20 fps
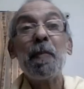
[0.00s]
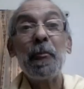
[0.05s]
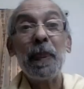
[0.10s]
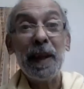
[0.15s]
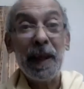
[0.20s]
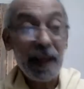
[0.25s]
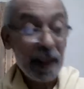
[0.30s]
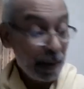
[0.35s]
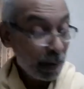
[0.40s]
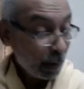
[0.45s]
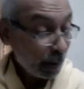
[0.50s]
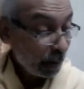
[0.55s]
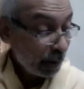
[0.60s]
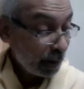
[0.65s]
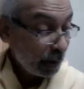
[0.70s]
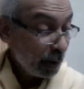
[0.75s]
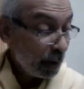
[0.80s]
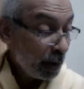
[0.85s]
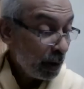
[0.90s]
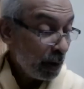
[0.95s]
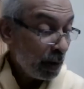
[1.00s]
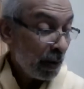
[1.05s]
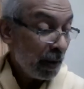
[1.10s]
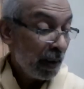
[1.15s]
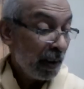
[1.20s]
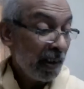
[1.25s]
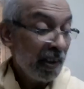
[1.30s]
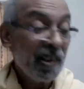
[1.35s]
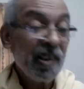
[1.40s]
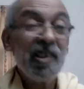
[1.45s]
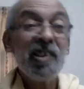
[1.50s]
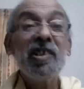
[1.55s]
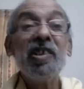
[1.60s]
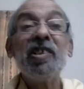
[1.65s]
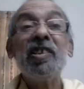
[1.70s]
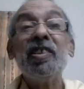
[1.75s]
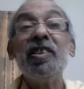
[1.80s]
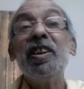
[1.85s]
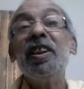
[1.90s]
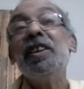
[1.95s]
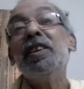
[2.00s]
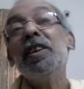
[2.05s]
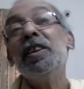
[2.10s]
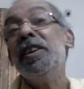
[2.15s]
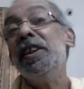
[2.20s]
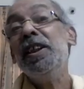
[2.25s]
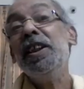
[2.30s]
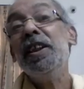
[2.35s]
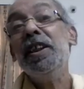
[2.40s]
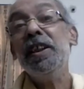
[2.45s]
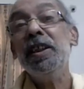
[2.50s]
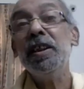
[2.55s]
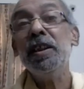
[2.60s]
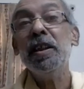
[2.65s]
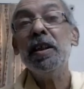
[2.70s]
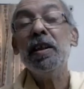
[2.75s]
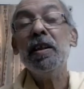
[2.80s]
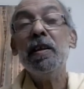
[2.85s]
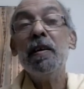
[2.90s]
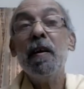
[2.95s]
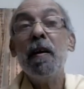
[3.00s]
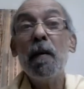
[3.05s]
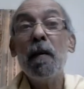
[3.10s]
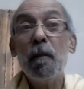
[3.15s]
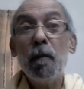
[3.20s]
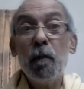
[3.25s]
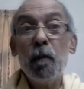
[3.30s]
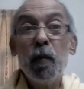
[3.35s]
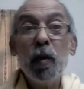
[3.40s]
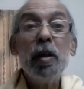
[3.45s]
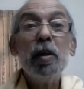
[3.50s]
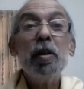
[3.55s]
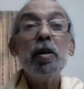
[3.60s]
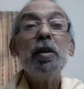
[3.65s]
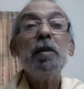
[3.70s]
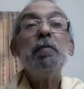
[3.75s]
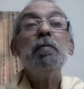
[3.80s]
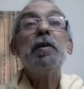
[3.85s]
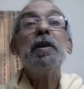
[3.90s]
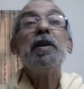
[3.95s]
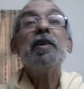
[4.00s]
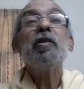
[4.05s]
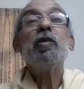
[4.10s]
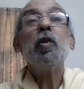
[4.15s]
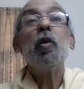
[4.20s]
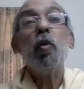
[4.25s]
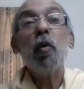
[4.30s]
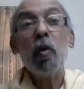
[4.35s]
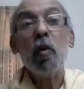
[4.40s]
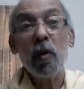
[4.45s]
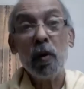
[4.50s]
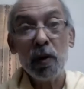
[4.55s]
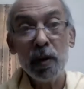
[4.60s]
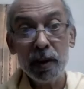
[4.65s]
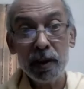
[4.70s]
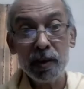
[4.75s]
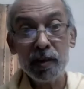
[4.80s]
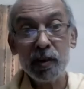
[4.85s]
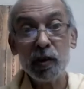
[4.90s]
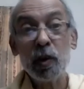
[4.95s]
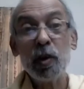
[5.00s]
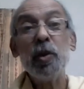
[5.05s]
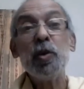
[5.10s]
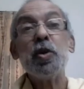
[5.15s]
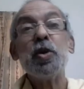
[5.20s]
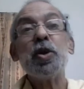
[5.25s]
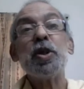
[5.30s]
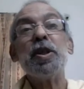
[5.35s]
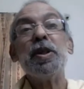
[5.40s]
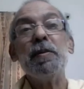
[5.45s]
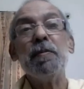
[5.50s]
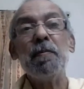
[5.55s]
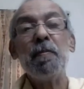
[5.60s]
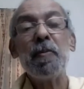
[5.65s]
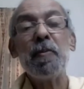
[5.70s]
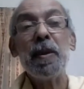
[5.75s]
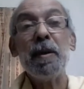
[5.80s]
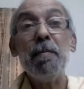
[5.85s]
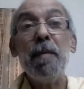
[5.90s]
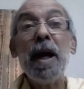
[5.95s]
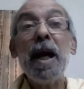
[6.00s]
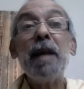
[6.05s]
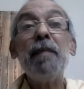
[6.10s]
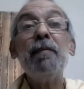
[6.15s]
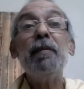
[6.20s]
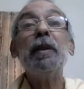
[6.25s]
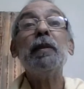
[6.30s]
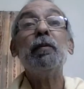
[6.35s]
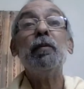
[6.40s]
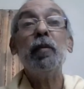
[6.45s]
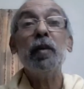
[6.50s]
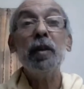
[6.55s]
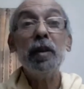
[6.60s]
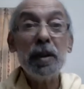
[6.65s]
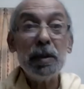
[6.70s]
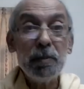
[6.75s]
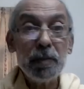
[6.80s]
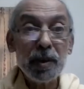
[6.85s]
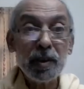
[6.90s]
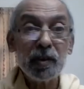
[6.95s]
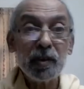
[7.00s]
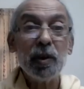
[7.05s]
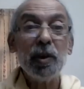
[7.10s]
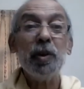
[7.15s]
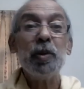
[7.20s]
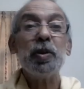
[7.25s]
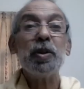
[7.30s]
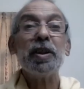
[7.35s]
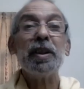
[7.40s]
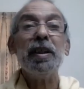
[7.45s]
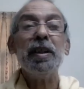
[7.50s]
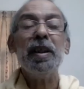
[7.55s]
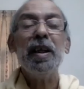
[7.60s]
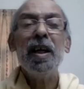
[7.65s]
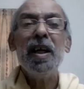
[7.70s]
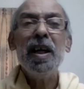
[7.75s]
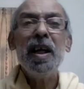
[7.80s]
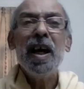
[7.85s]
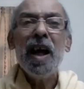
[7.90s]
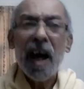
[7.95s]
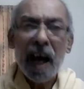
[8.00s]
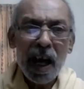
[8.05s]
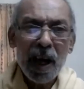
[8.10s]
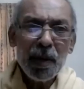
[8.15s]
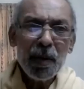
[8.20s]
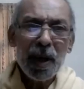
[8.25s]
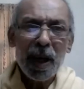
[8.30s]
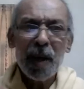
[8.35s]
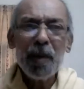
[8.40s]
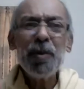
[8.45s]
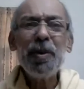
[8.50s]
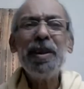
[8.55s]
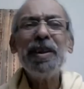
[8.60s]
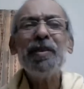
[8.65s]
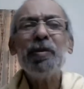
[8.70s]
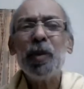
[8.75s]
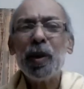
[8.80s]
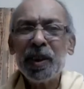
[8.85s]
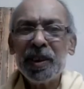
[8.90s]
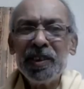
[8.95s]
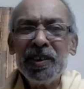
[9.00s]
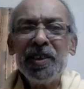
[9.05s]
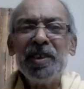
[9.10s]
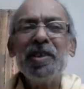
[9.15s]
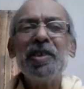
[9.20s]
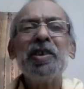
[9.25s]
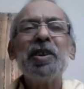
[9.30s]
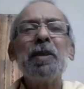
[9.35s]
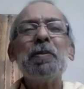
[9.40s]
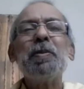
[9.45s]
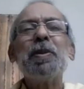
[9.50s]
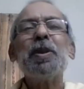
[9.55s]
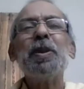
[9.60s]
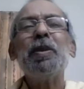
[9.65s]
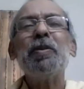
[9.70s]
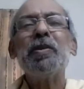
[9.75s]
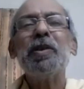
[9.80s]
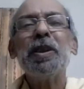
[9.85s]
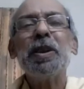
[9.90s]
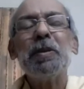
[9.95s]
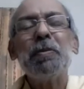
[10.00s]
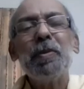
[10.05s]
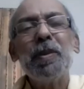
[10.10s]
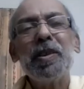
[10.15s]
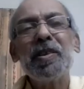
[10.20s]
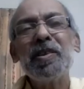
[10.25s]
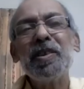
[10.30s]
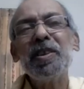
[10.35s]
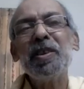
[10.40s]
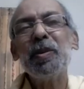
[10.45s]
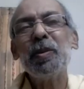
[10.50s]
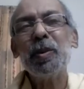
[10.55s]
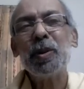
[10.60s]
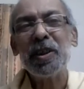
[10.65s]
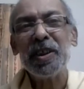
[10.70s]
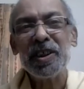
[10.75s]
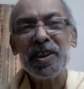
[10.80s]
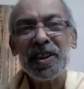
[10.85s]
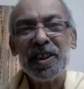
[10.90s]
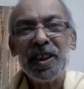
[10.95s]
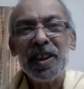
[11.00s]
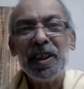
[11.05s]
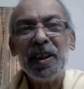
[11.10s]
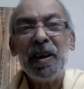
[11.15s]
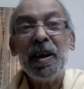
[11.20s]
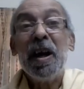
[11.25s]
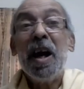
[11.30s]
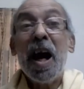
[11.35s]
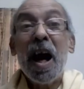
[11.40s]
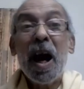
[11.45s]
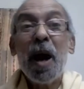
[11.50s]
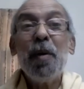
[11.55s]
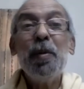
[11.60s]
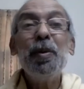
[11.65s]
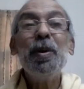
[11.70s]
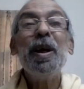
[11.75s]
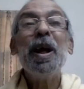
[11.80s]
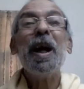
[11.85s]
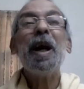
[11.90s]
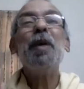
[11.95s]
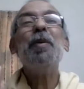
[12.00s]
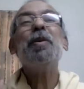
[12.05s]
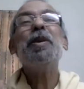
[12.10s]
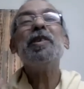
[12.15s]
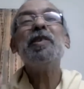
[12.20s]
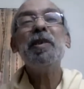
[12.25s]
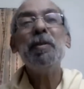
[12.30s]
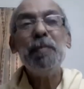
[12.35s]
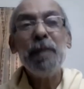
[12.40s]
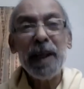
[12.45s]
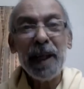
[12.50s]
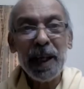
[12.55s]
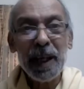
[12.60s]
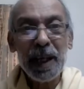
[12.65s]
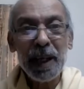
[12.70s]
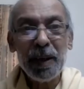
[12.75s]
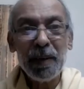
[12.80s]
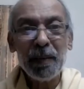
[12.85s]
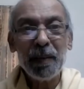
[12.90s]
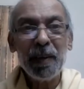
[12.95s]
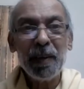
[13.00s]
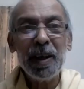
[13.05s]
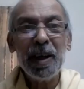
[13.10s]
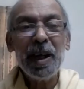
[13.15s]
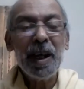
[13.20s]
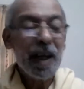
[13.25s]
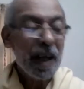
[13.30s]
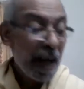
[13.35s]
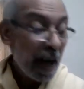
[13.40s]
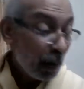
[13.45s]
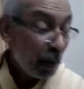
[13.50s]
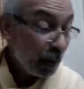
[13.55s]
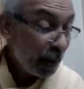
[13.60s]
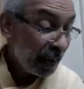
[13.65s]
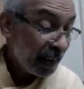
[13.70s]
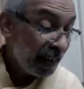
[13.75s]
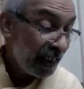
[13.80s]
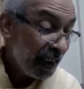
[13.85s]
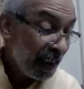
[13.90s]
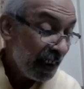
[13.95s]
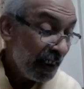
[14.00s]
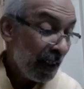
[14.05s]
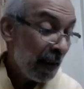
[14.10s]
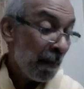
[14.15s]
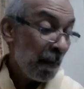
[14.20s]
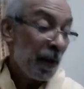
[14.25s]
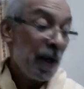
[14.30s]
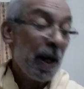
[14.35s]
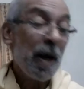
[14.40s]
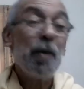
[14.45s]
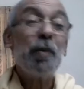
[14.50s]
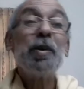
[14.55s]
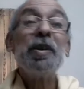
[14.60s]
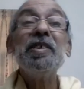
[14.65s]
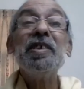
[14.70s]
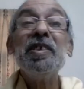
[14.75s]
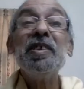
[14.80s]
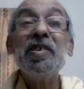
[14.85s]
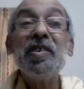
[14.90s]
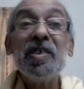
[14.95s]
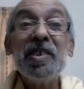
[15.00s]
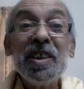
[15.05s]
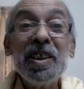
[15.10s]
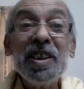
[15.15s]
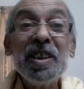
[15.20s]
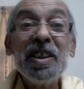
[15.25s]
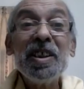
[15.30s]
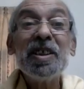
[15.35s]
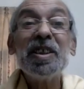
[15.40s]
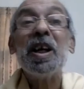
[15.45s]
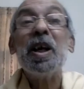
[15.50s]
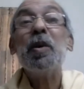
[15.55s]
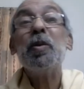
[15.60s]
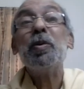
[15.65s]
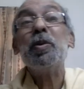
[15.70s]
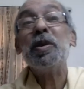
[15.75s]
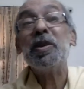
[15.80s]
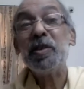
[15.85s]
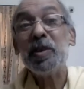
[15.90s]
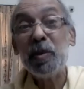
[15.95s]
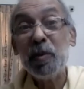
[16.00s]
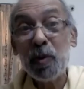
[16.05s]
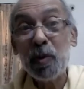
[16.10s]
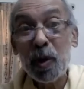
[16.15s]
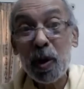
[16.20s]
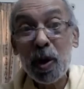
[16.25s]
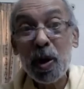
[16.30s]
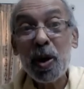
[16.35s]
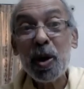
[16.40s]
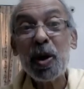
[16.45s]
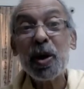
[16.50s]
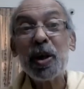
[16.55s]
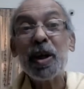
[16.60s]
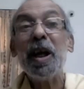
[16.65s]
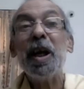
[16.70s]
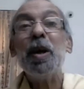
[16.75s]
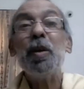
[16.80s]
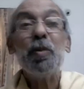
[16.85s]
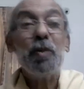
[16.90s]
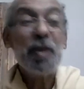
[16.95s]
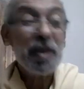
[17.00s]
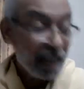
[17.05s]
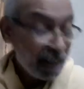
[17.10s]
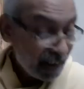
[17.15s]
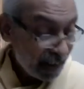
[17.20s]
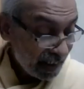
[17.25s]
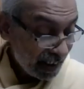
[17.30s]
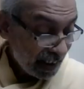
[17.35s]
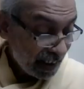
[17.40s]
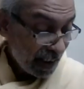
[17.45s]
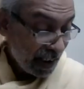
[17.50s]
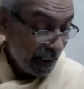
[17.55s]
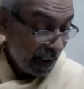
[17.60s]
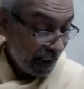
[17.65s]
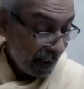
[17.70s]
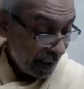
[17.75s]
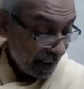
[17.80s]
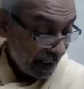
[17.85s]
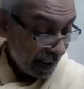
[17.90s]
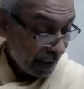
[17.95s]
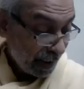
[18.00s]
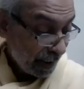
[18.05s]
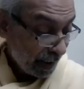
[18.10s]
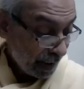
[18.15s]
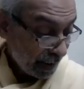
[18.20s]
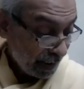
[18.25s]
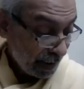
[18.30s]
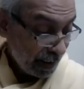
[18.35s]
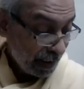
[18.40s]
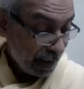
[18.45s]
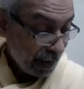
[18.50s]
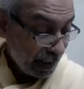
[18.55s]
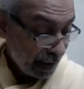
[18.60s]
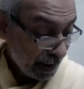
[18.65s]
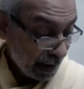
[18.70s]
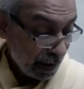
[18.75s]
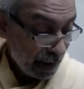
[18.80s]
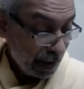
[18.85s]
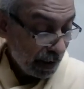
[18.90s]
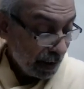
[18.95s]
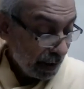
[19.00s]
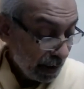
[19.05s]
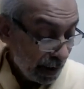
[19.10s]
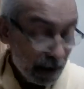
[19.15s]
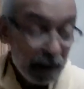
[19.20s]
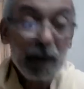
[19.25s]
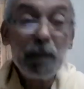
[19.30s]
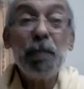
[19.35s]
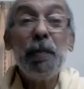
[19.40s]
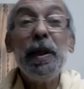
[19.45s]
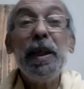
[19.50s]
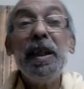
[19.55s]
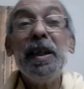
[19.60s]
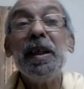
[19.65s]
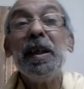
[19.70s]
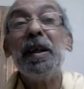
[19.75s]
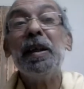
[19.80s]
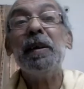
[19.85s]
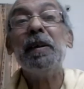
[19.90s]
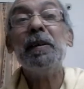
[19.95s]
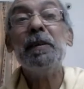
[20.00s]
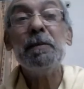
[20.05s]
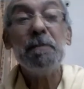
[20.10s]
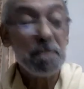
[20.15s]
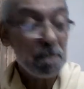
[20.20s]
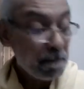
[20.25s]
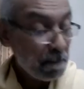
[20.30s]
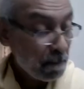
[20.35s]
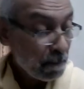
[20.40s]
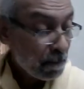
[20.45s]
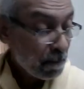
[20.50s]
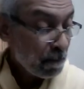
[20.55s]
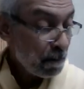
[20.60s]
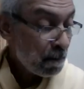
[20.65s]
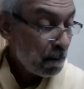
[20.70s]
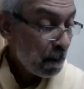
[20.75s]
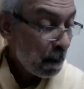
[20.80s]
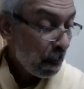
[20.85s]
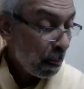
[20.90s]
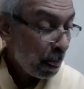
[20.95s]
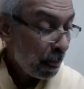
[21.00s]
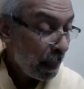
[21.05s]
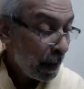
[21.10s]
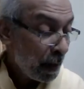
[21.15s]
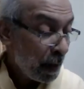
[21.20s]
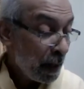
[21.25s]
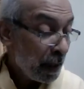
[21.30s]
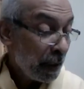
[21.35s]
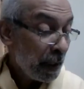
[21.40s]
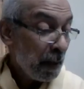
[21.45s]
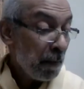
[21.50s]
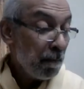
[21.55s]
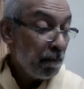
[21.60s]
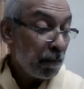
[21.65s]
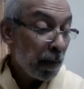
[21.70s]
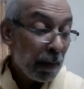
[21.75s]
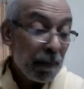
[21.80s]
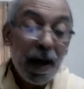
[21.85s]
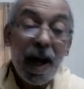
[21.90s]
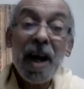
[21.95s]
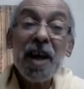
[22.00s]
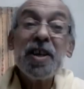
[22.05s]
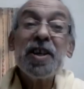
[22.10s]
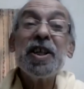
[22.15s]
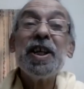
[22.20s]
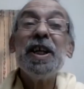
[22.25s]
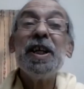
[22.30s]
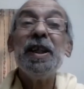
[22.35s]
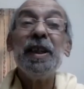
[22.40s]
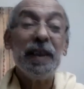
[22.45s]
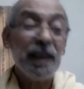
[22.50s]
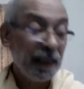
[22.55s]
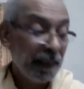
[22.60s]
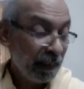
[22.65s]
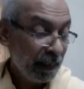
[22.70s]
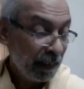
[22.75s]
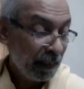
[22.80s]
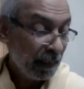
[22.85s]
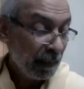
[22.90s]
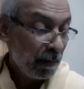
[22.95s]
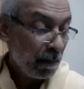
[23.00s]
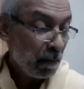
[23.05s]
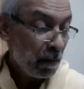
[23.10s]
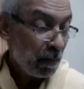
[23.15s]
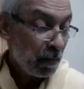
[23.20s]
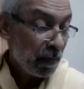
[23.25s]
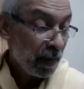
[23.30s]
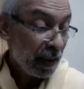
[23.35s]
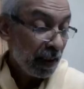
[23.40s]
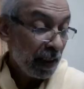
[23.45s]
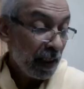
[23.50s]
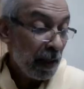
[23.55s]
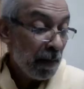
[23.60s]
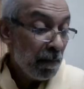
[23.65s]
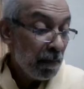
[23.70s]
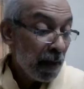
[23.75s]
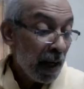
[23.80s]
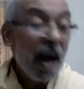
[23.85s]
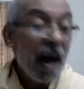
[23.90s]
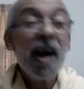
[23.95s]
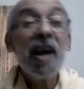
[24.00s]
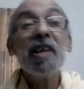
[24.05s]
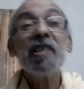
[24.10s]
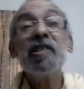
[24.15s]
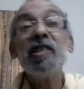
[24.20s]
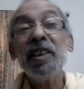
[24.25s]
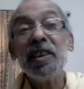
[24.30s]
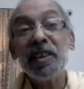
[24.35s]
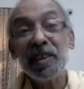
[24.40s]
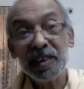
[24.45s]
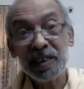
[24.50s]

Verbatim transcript: and also sthitadhihi, a firm resolve, a resolution a man with firm resolution. How, how does, what is the description of such a person, O Krishna? How, how does he behave? How does he how does he sit how does he walk how does uh, he he he speak hmm? kim prabhashet kim asit